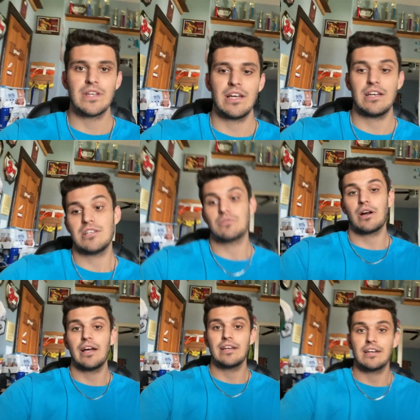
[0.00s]
And he's
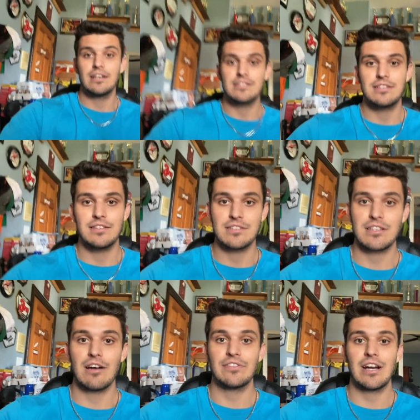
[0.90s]
right, because the
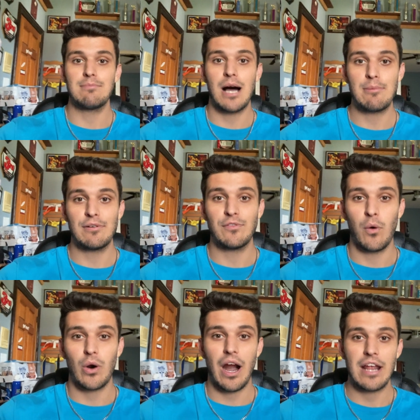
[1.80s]
stuff that I bought
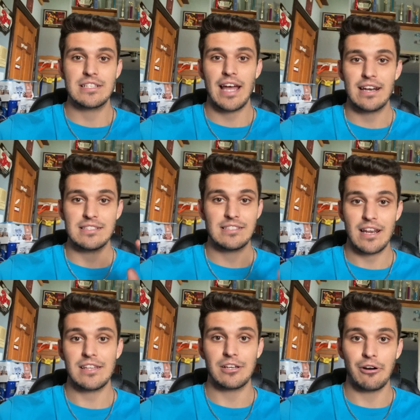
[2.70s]
before, I just had it
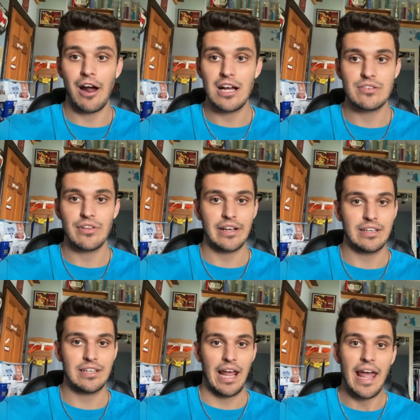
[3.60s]
sitting in the garage for like
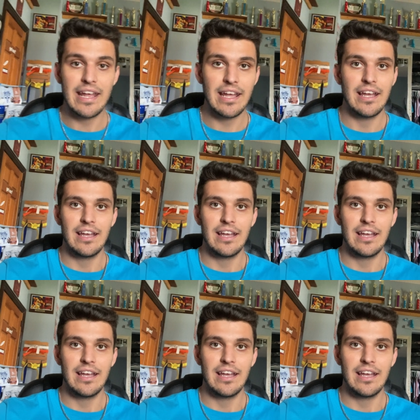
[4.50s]
a day,